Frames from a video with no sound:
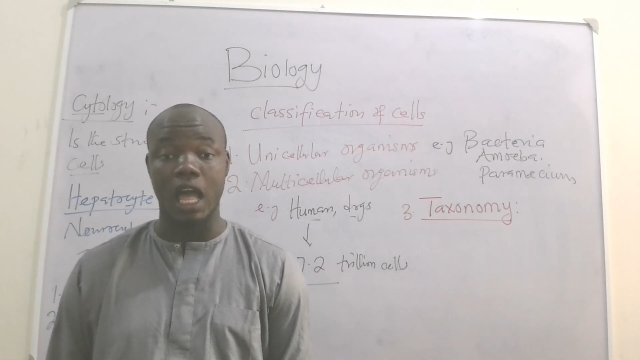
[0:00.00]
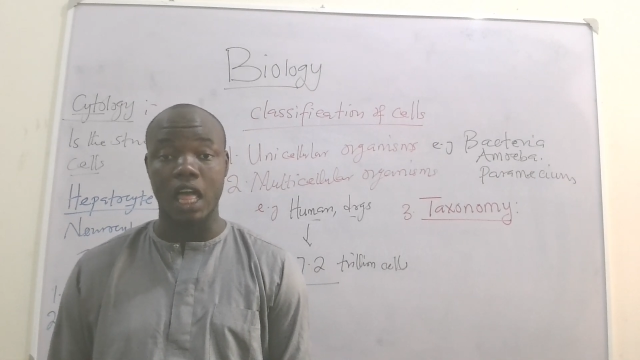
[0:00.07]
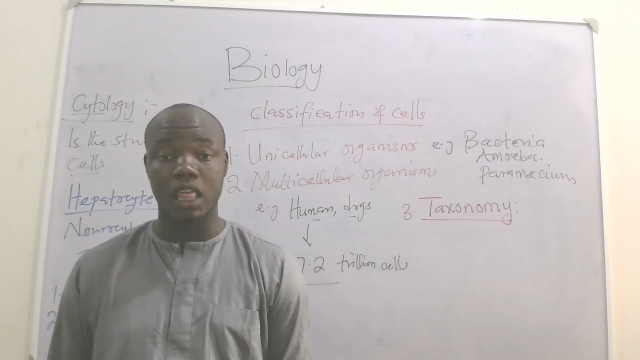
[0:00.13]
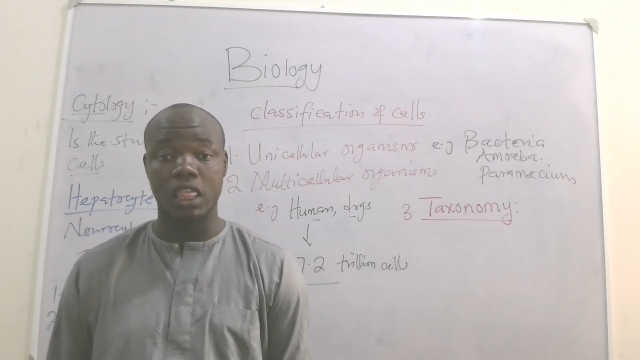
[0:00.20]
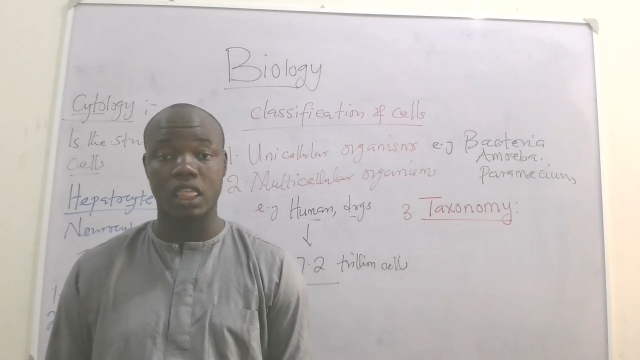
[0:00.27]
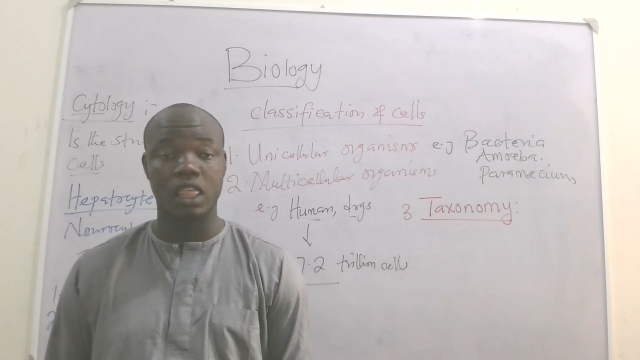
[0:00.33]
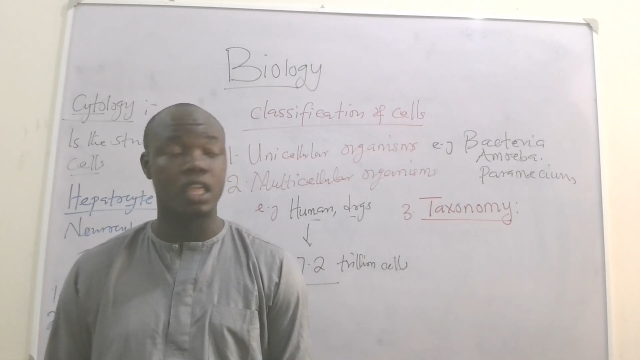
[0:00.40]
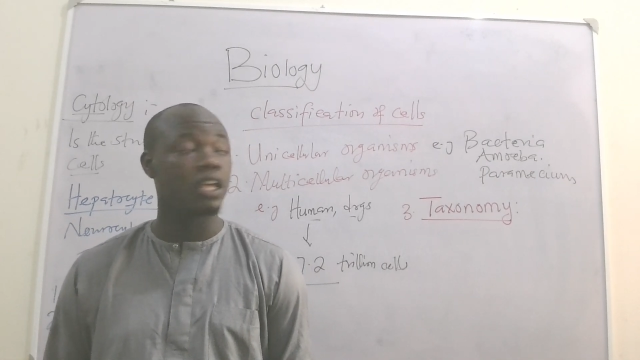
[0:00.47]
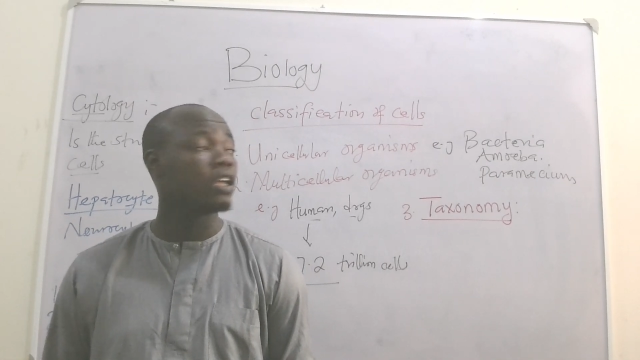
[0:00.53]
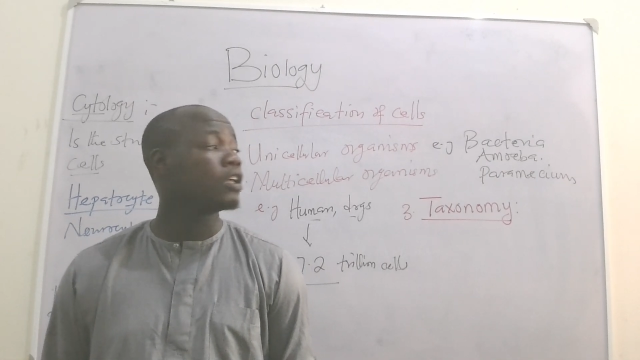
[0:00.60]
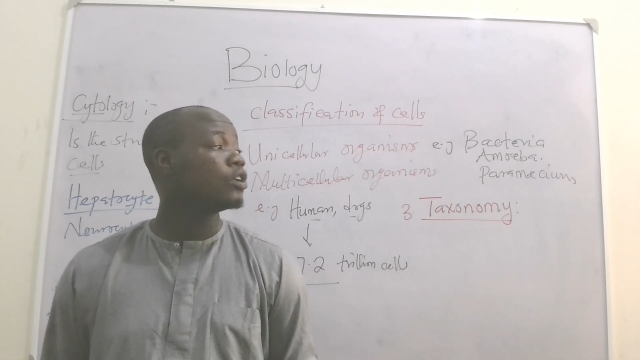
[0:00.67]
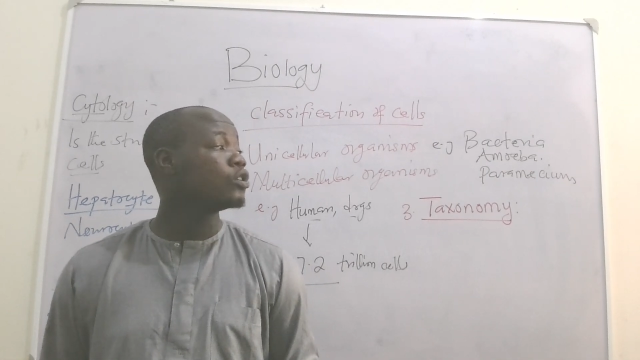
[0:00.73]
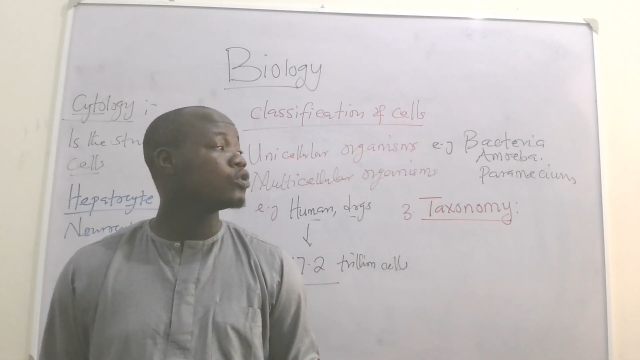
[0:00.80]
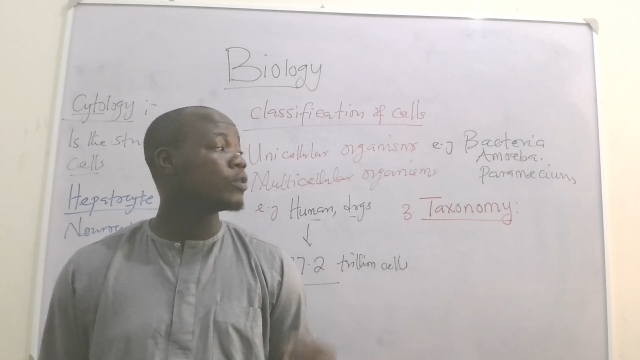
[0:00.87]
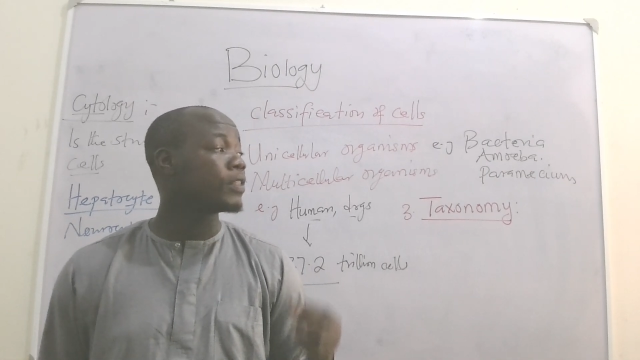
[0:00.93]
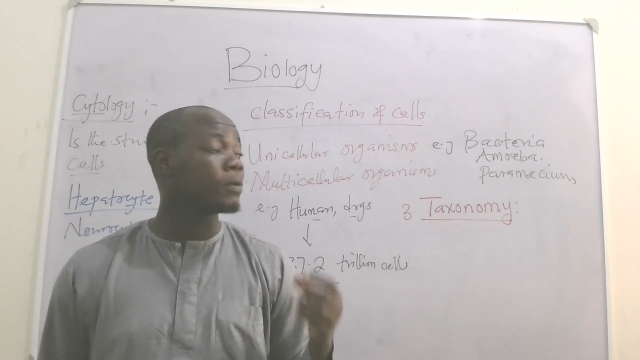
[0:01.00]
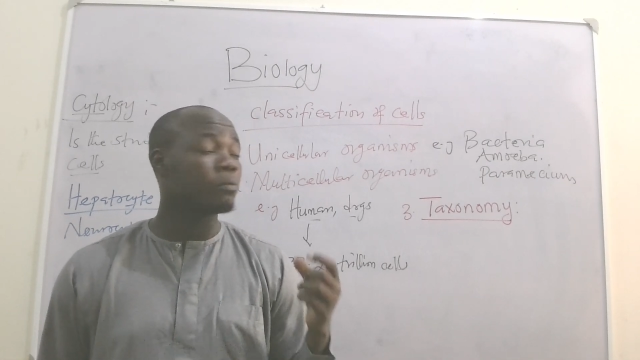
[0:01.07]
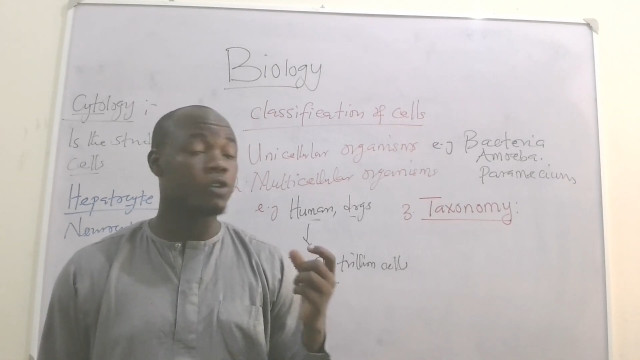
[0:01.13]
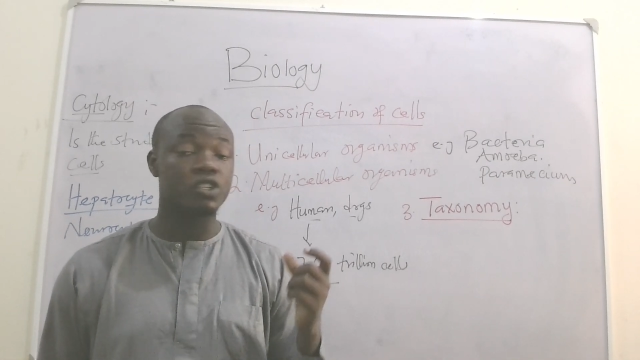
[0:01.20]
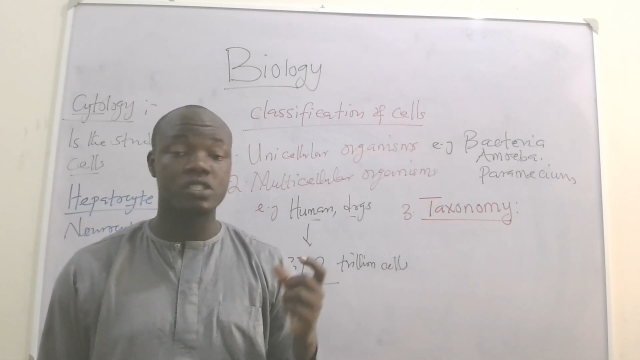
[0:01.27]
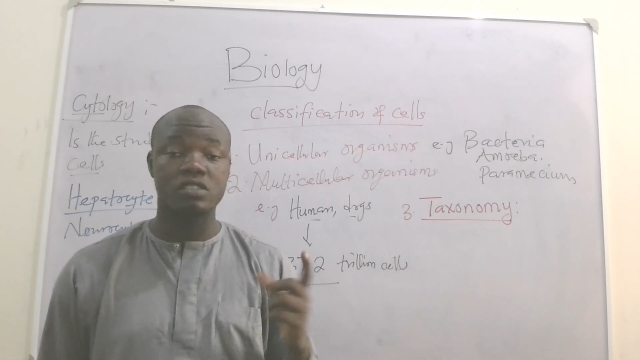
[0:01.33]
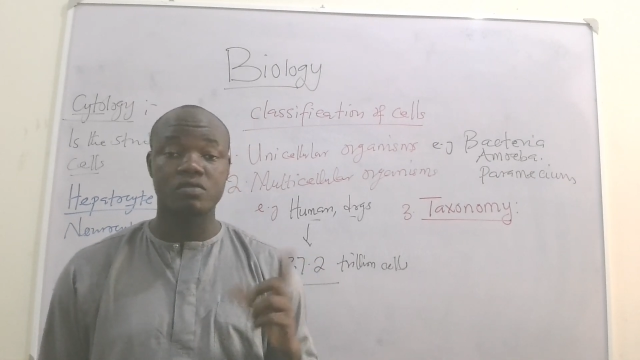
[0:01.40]
Earth, So the
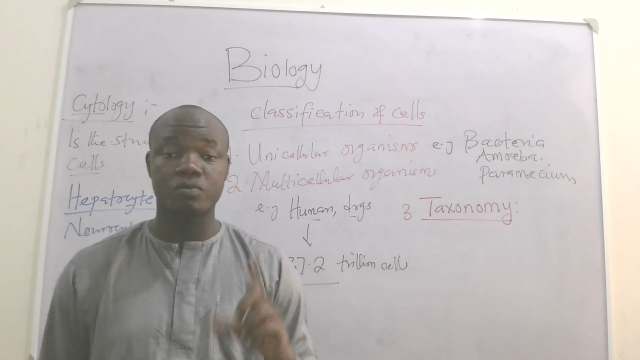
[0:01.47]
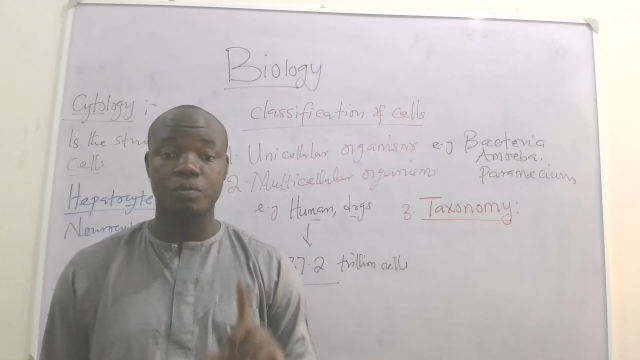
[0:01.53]
most